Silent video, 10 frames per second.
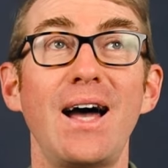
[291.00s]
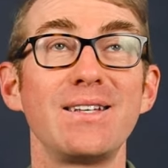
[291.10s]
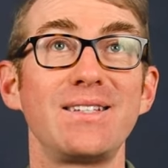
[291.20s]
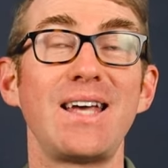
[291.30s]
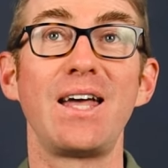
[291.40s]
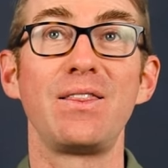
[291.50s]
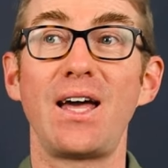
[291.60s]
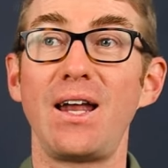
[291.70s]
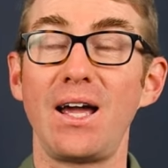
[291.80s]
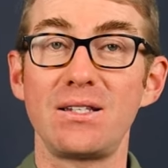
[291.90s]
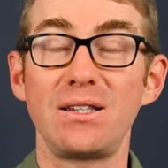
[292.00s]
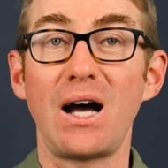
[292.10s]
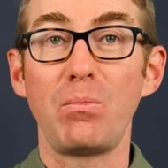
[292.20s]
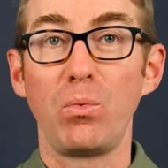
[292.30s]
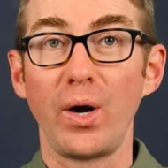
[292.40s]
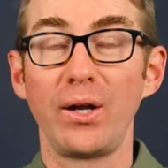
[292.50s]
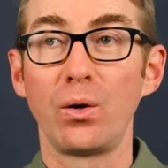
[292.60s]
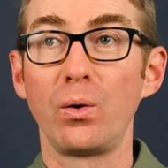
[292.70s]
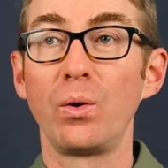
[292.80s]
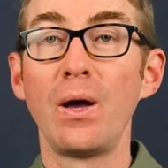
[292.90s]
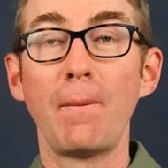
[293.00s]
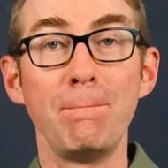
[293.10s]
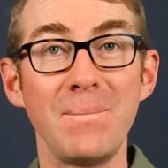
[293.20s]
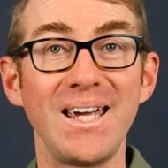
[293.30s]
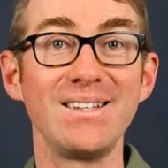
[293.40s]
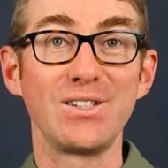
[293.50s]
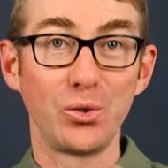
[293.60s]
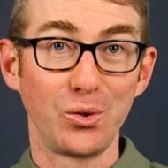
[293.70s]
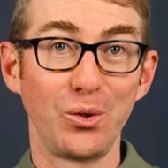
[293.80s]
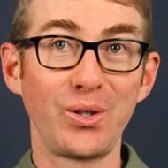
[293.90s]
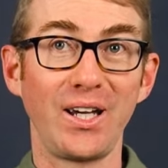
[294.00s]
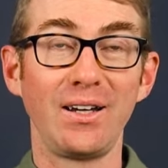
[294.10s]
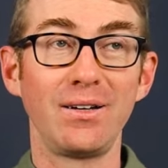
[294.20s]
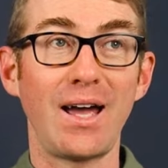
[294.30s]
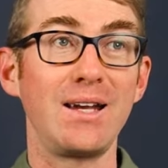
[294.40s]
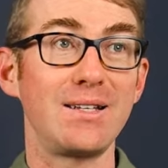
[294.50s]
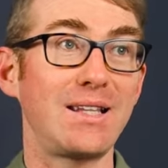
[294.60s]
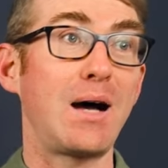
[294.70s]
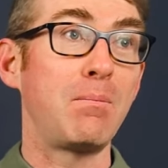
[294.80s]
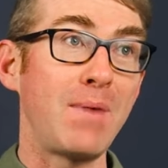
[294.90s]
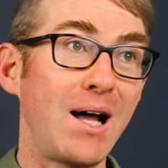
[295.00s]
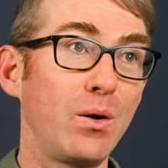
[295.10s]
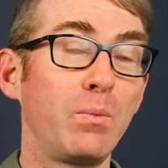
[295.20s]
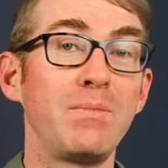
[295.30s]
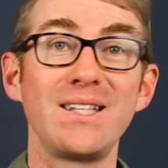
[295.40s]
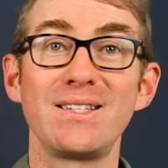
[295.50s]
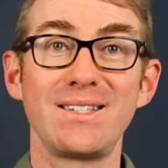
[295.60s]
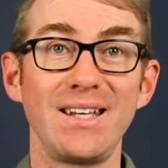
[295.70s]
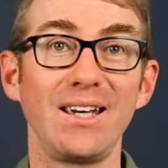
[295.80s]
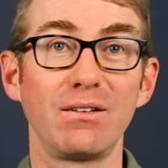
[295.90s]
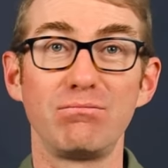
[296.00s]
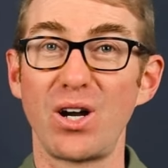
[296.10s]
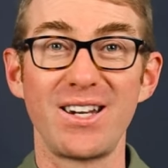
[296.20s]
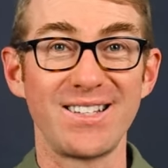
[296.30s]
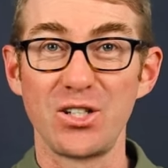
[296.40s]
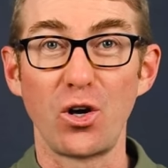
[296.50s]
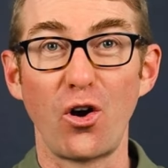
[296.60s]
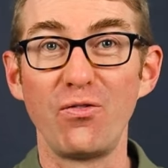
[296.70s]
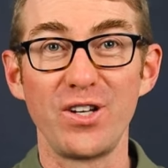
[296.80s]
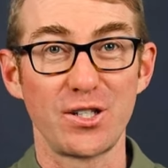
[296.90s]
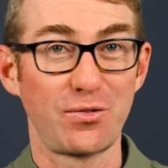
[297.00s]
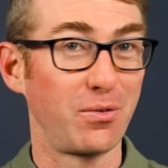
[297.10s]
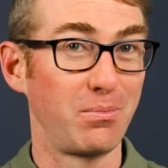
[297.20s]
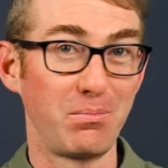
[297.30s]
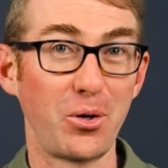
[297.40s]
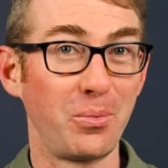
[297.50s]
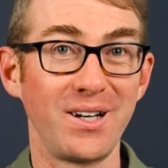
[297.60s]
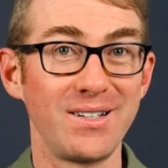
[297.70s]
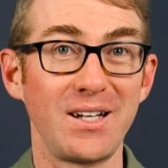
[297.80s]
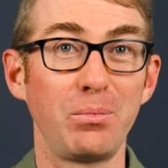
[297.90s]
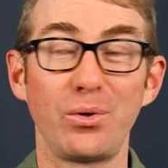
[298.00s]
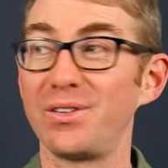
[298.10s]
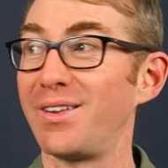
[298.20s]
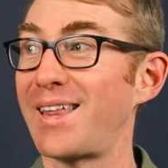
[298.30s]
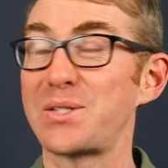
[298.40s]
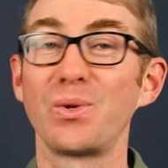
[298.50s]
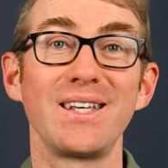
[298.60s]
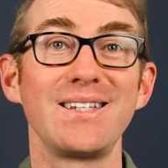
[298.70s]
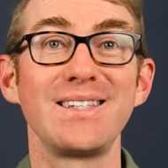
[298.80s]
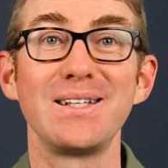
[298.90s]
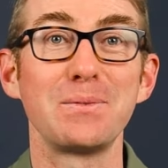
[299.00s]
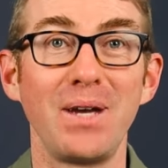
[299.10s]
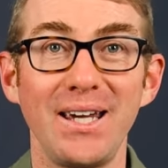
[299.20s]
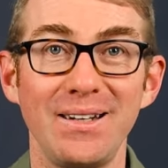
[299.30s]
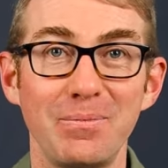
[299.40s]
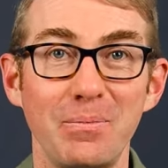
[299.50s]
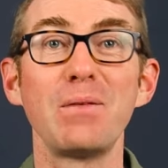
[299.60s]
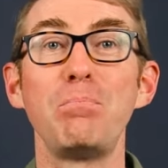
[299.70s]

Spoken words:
understand that está bueno means good looking and estar malo means sick, right? It's not obvious from permanent temporary that that's what these things mean. Now, the